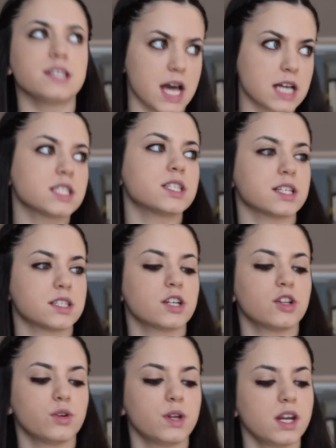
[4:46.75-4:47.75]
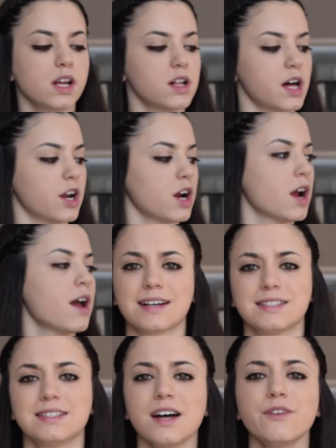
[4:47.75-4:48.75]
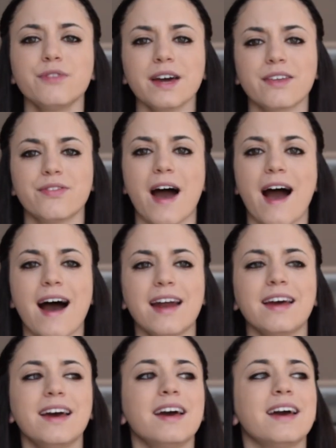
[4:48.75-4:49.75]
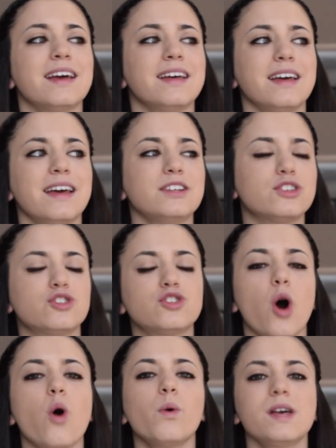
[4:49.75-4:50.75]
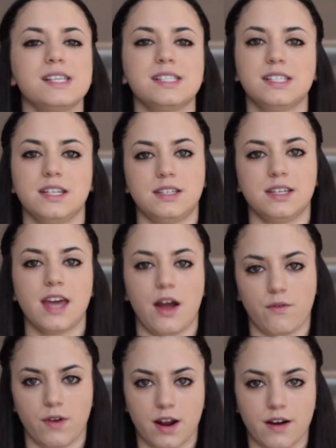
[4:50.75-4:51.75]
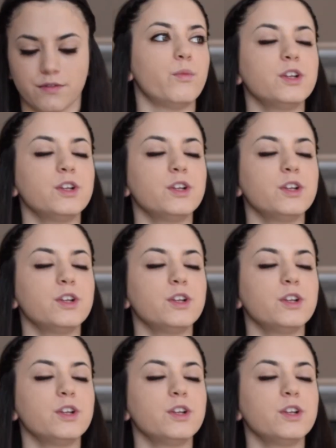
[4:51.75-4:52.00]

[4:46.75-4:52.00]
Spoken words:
Yes, that's included in clutter. Stuff like that is so easy to get rid of.